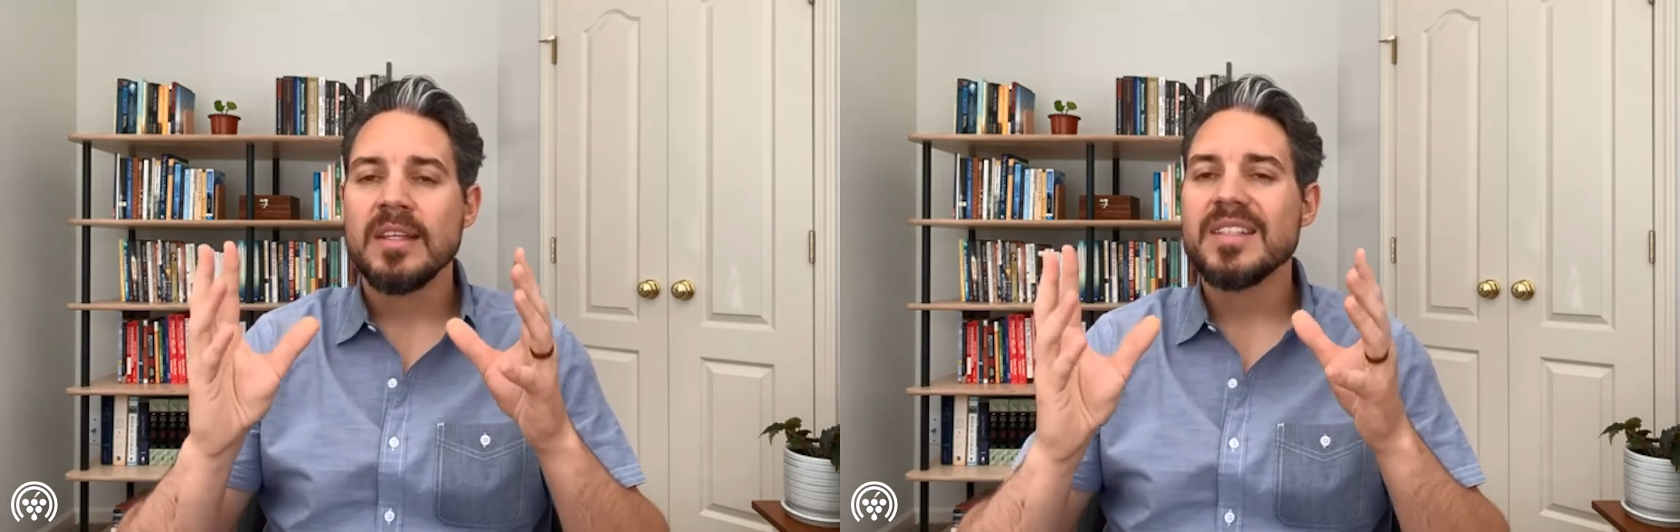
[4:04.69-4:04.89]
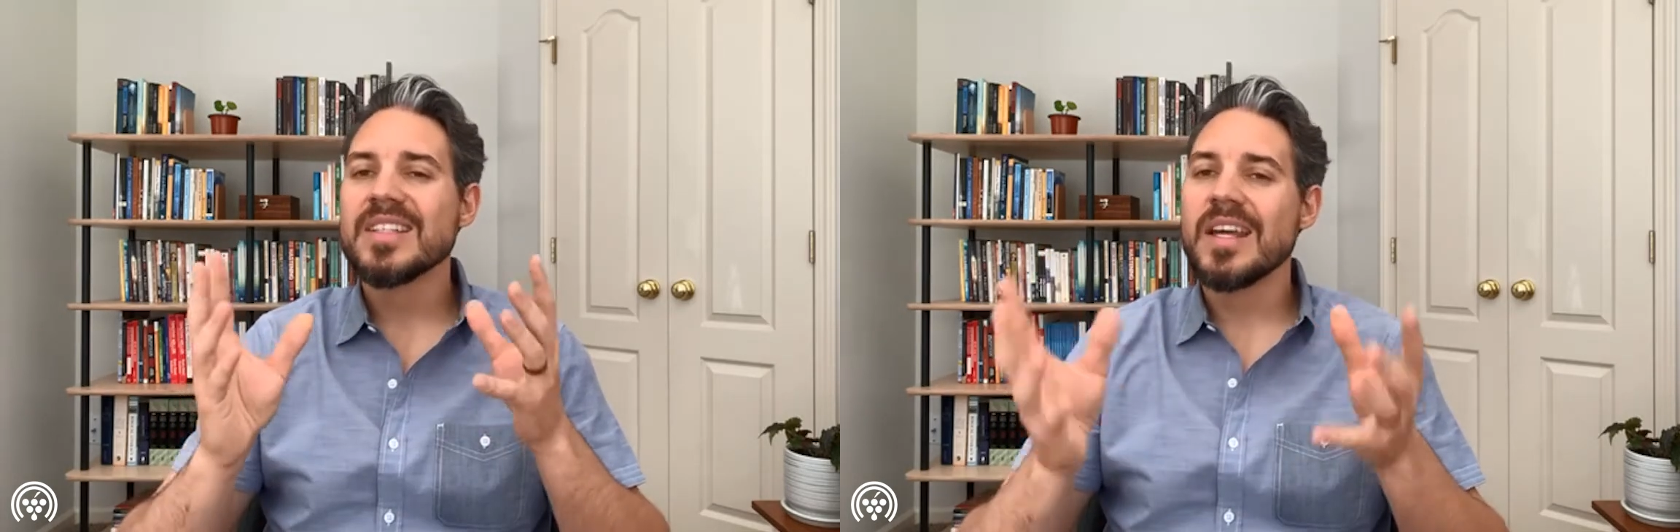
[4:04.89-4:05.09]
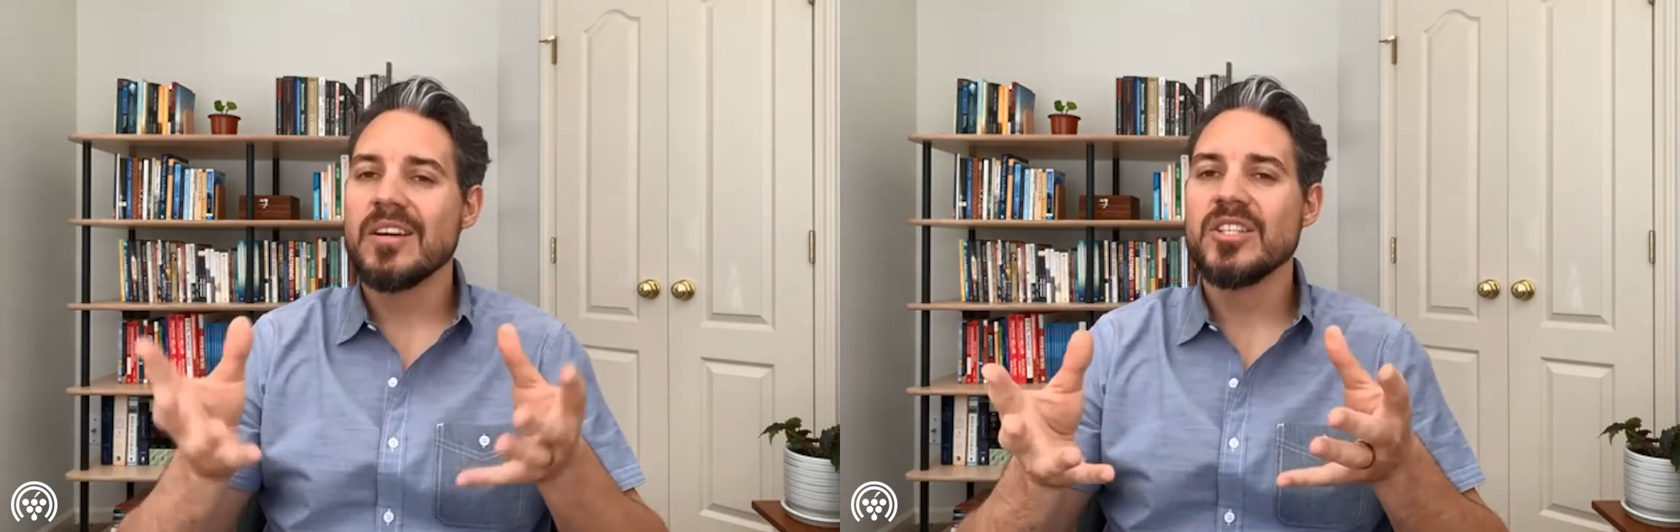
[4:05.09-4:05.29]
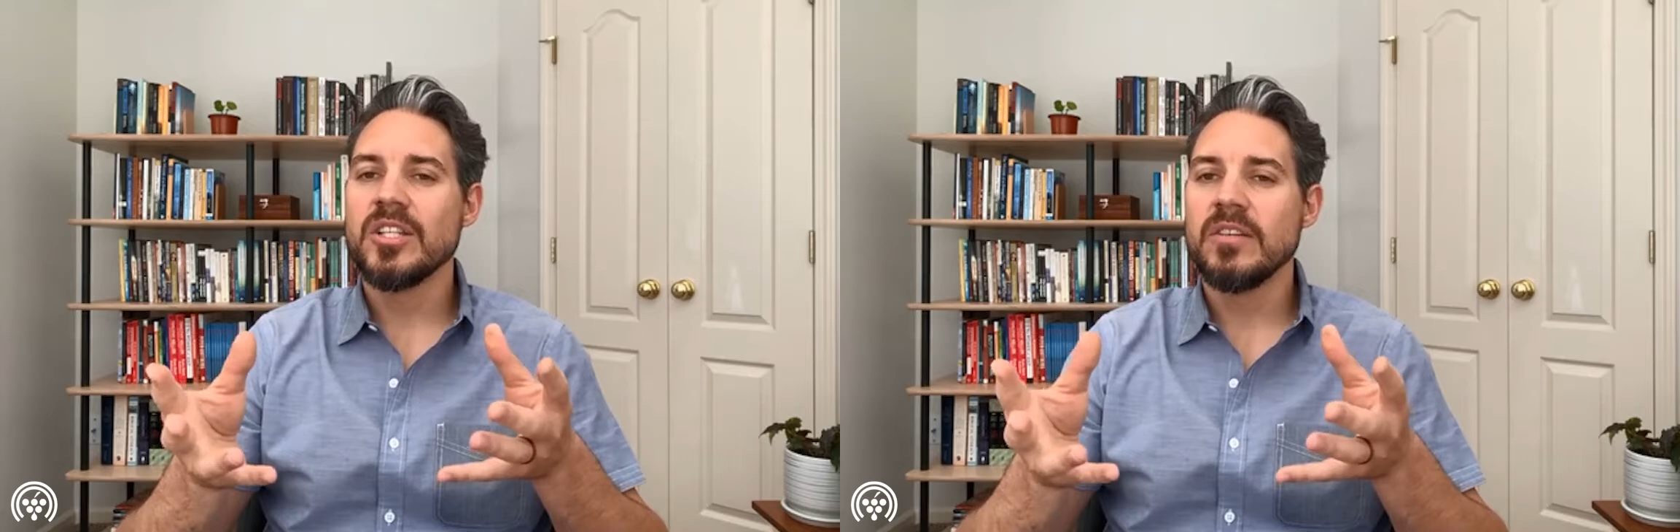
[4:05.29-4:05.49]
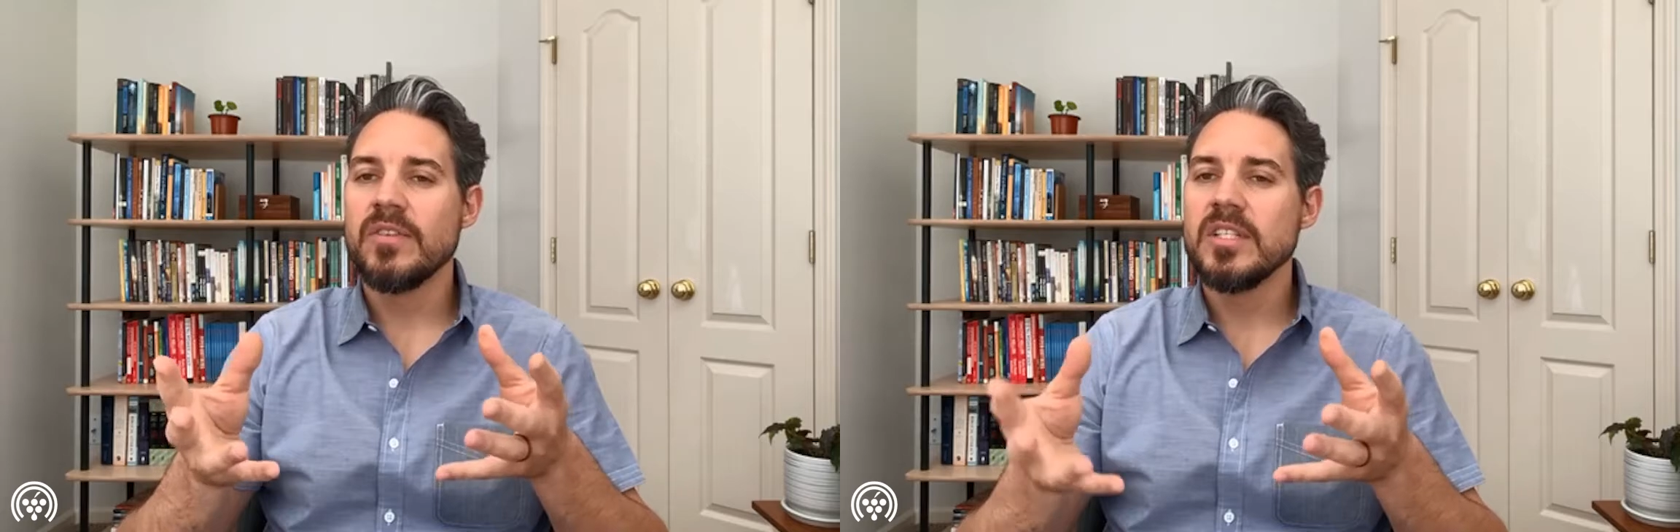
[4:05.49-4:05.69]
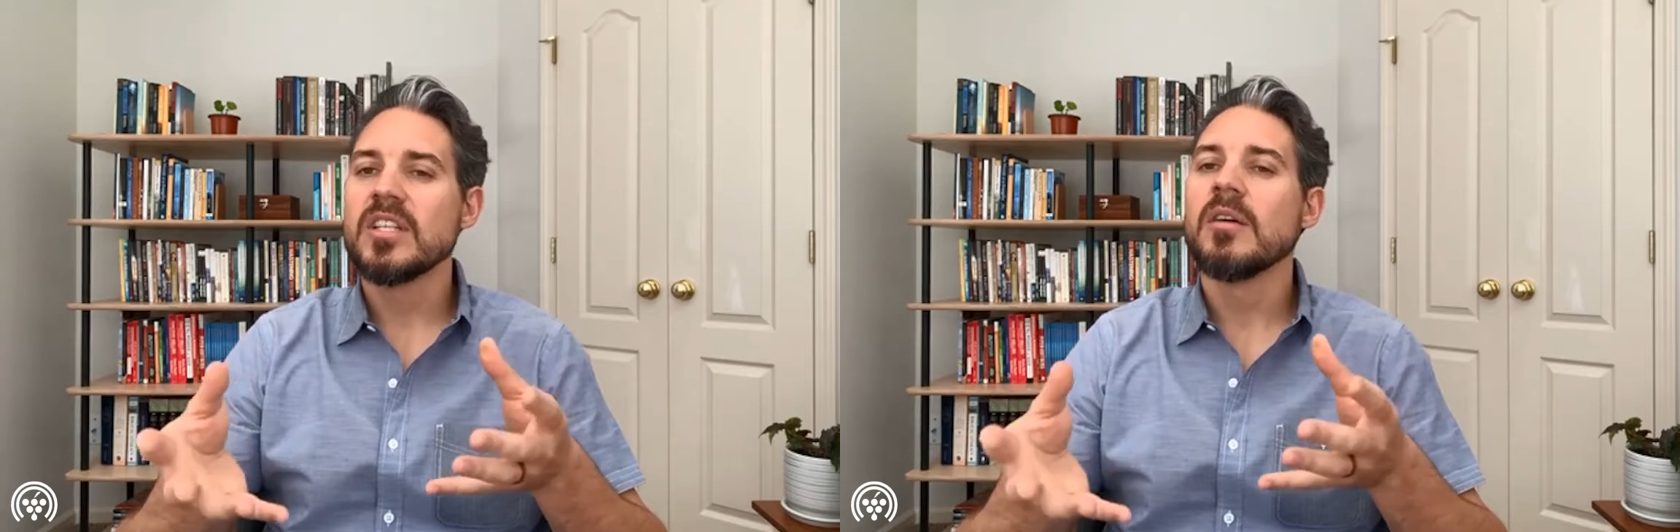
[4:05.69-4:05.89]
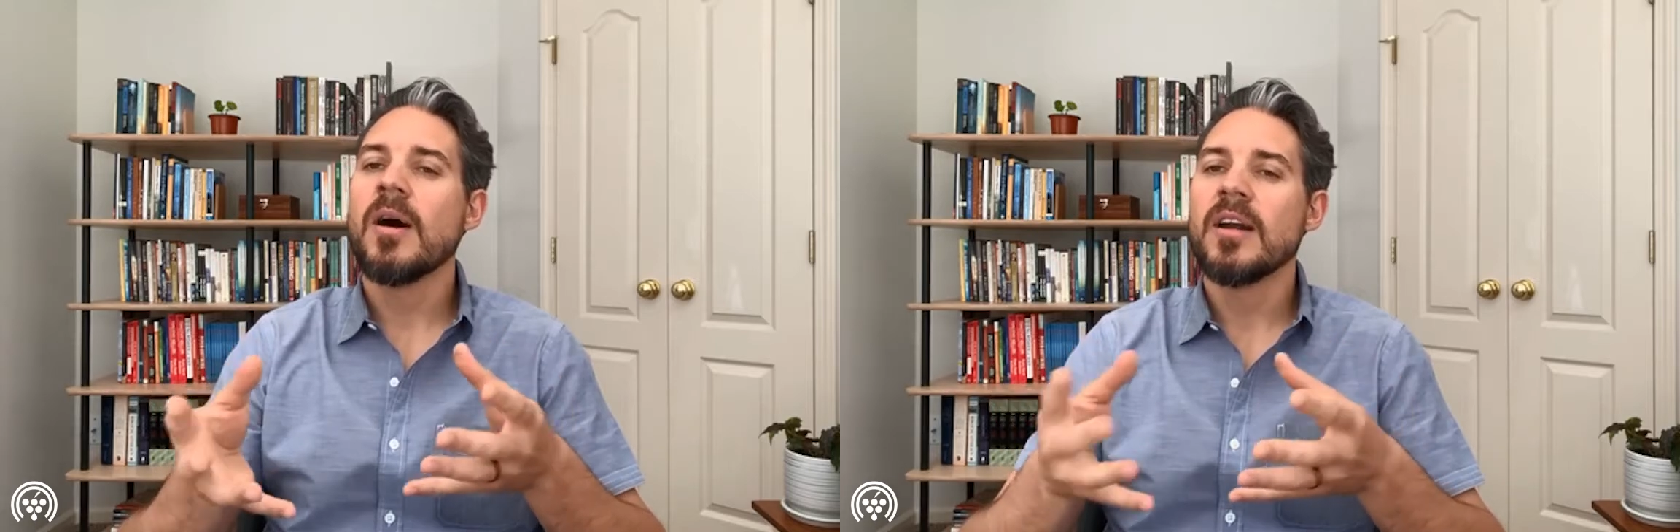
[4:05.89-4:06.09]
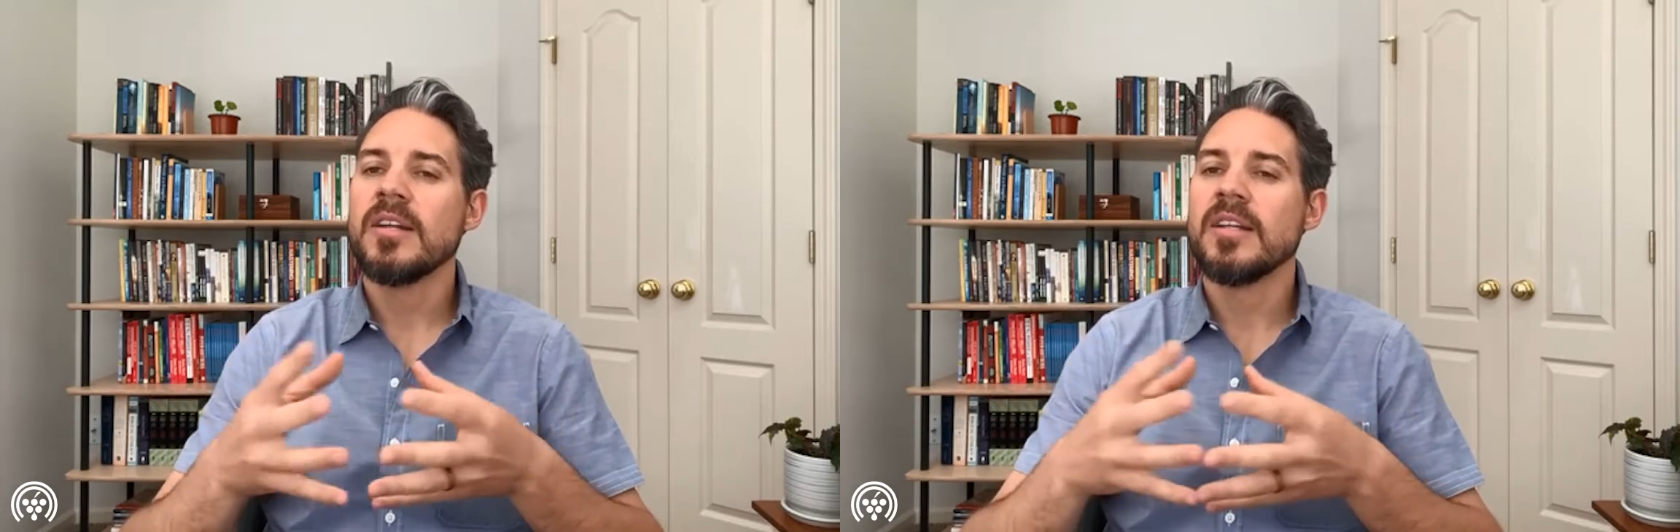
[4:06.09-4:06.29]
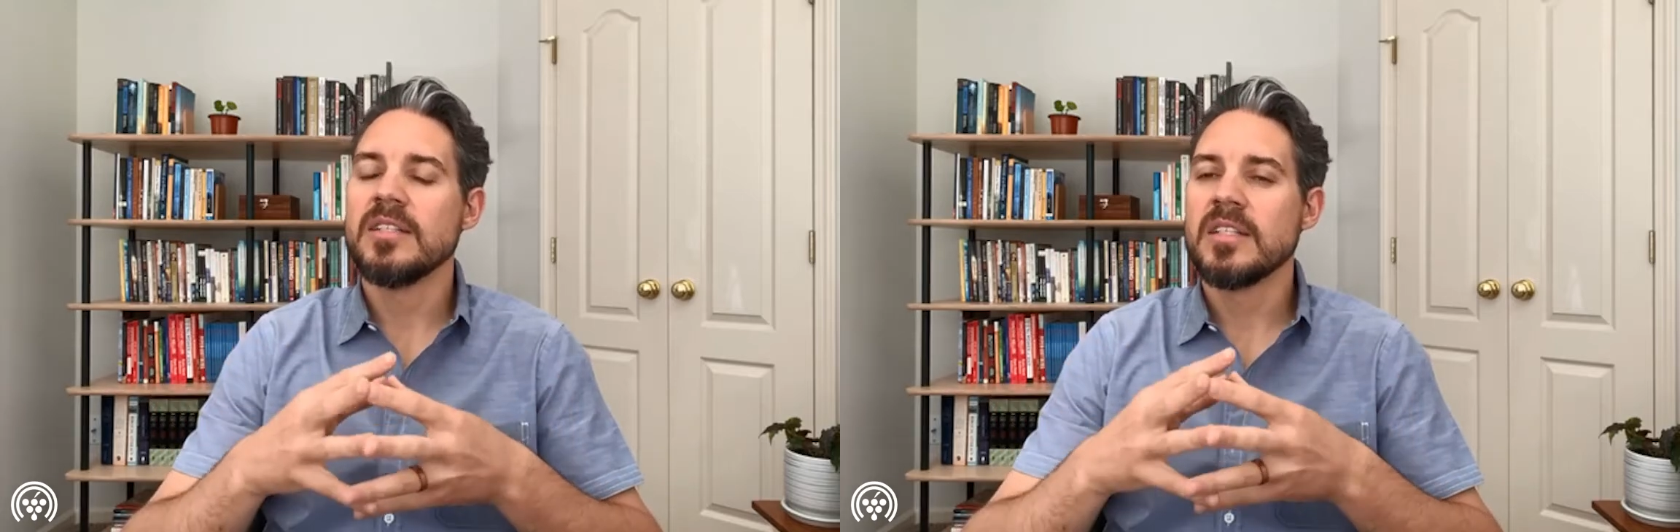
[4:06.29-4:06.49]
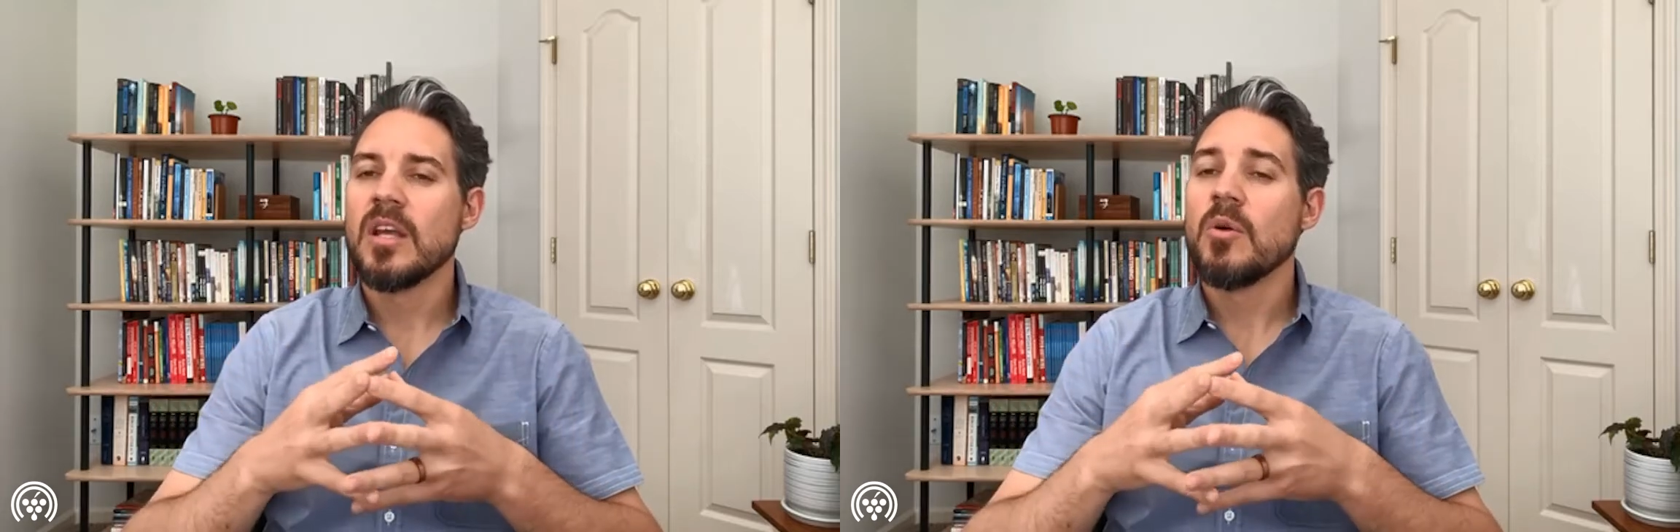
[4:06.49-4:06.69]
scarcity of these
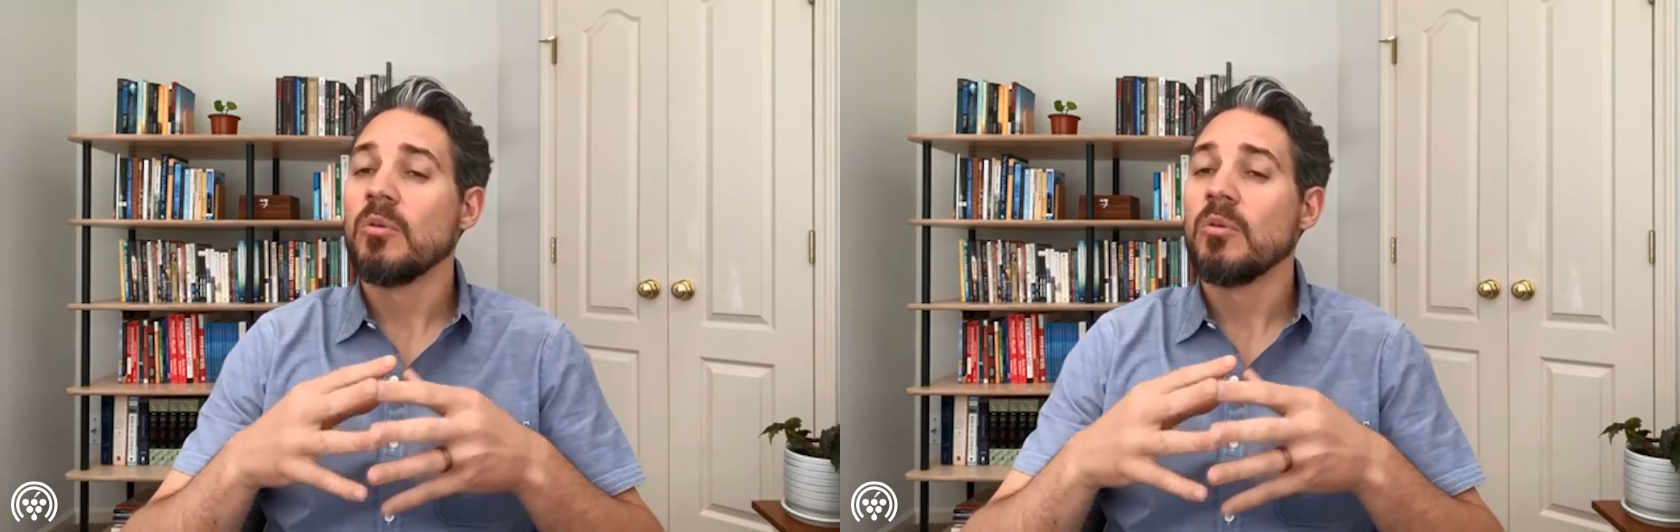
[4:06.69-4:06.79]
commodities